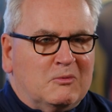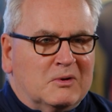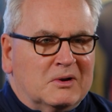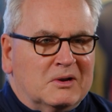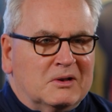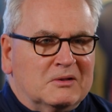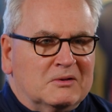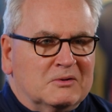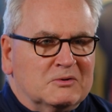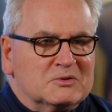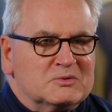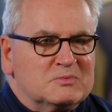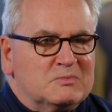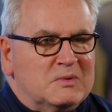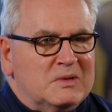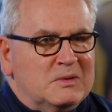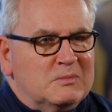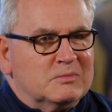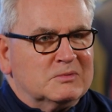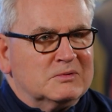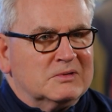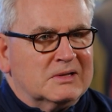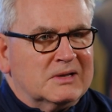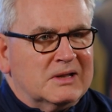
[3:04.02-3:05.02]
one of those
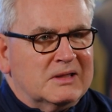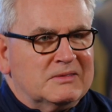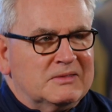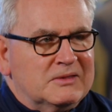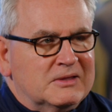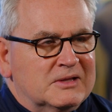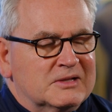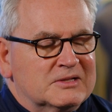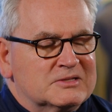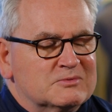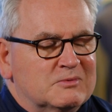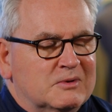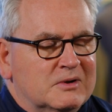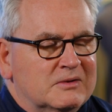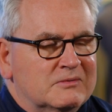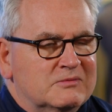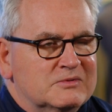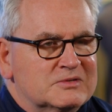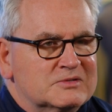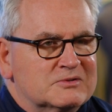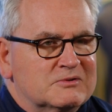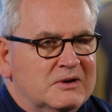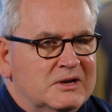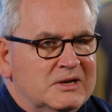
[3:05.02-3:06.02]
people, and I think it's one of
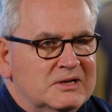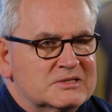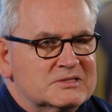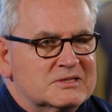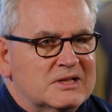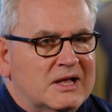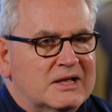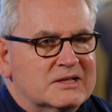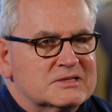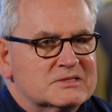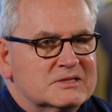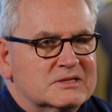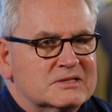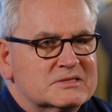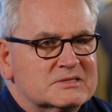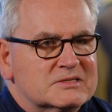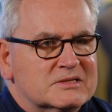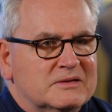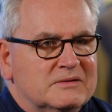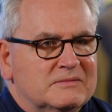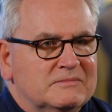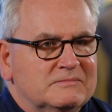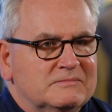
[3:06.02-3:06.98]
his greatest assets.